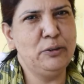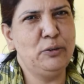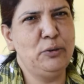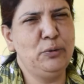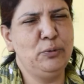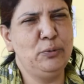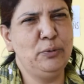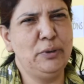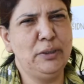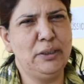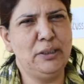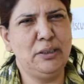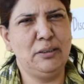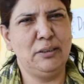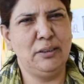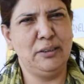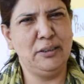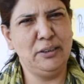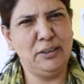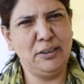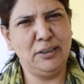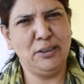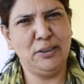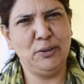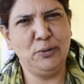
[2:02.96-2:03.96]
to this
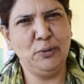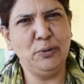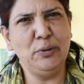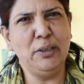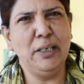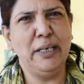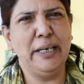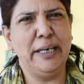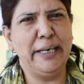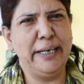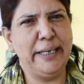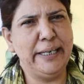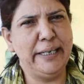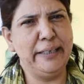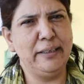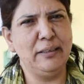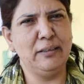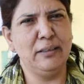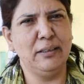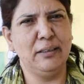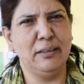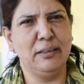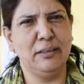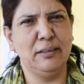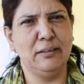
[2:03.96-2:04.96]
institute and
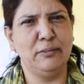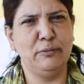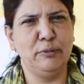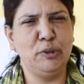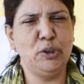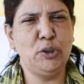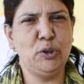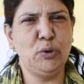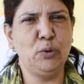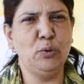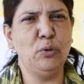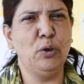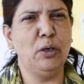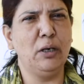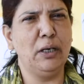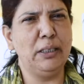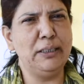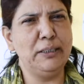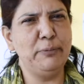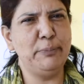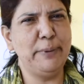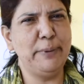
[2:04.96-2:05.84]
wish you all the